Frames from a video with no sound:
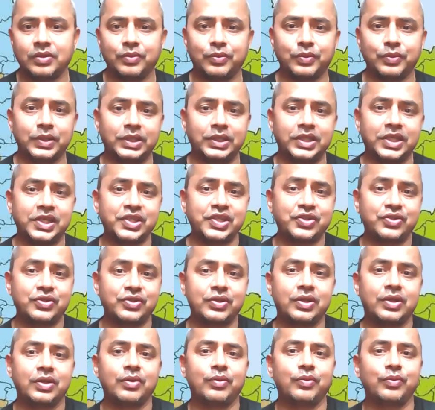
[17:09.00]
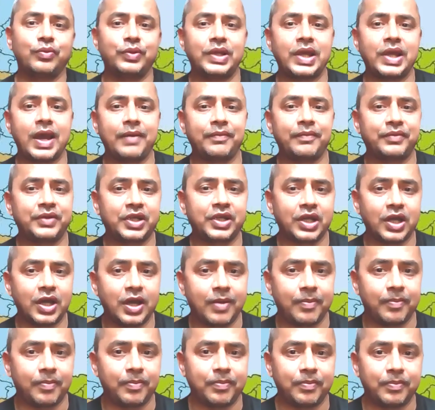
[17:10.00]
With this, we have
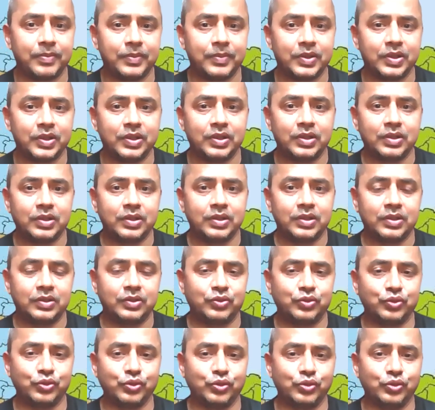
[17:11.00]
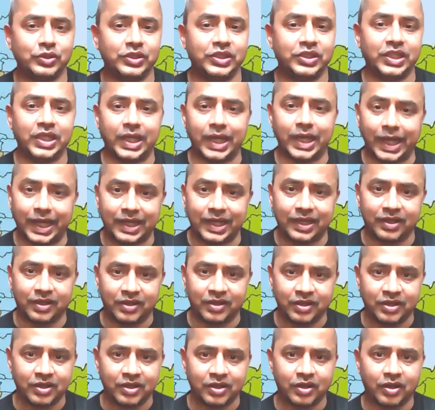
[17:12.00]
come to the
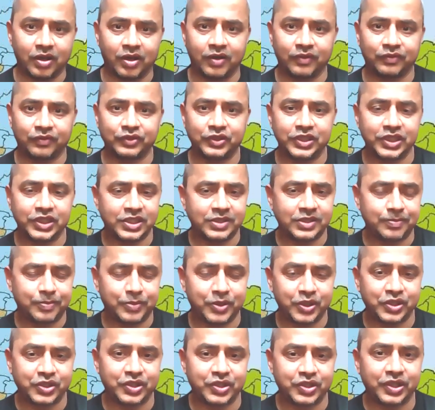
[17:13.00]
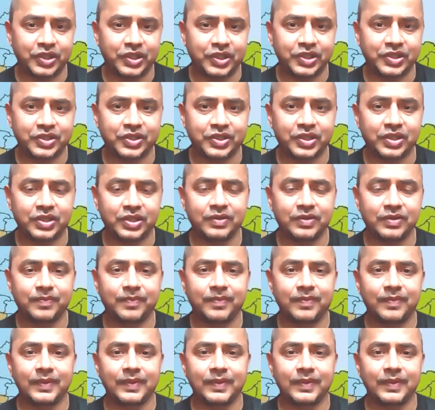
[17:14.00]
end of this presentation.